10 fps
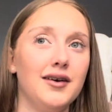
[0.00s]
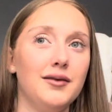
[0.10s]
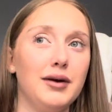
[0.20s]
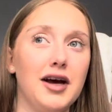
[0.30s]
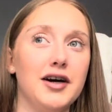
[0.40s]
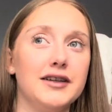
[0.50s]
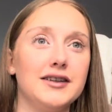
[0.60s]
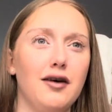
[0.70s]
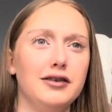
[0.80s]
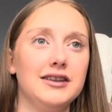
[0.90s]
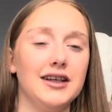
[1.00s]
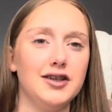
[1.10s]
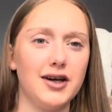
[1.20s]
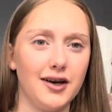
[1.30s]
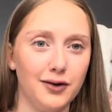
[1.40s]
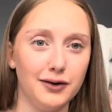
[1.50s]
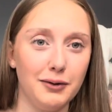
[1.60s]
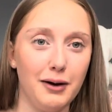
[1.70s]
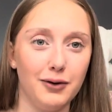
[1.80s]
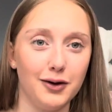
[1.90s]
because obviously she can only
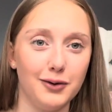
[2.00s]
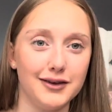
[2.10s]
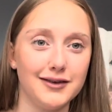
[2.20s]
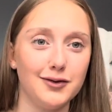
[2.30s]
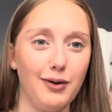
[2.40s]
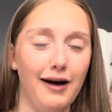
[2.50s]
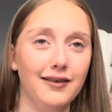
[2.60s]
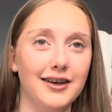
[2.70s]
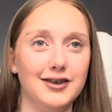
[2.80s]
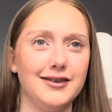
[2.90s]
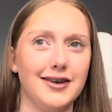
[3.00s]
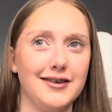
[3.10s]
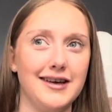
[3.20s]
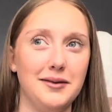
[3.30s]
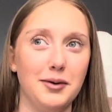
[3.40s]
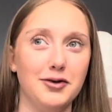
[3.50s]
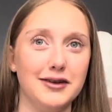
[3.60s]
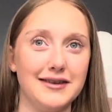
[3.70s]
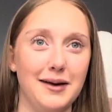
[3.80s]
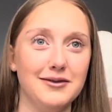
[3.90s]
wear one at once as well, and she's going to see them both at
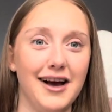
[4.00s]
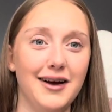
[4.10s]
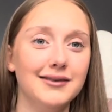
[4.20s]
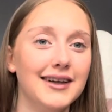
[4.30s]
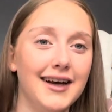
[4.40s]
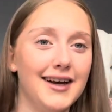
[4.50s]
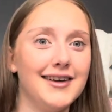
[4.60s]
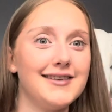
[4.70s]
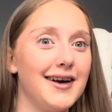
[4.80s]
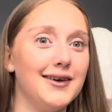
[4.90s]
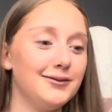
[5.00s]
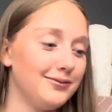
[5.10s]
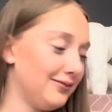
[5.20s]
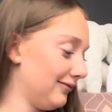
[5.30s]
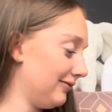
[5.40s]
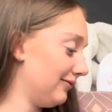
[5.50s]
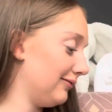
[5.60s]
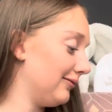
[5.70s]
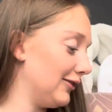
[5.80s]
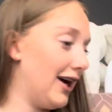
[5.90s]
the same time. So
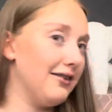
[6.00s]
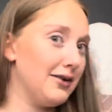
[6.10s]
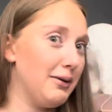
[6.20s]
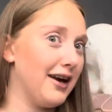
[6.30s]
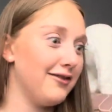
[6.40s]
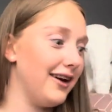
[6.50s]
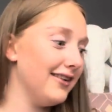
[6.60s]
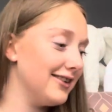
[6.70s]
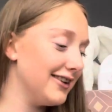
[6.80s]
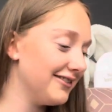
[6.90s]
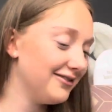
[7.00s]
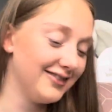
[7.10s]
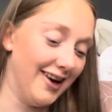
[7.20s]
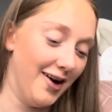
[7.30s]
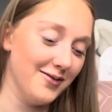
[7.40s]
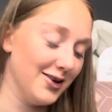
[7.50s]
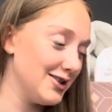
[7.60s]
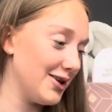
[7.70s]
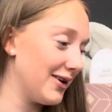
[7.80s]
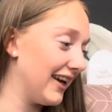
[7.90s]
we'll have to pick a favourite. No, I'm only
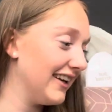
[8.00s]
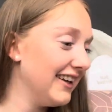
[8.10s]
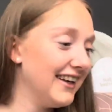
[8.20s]
joking.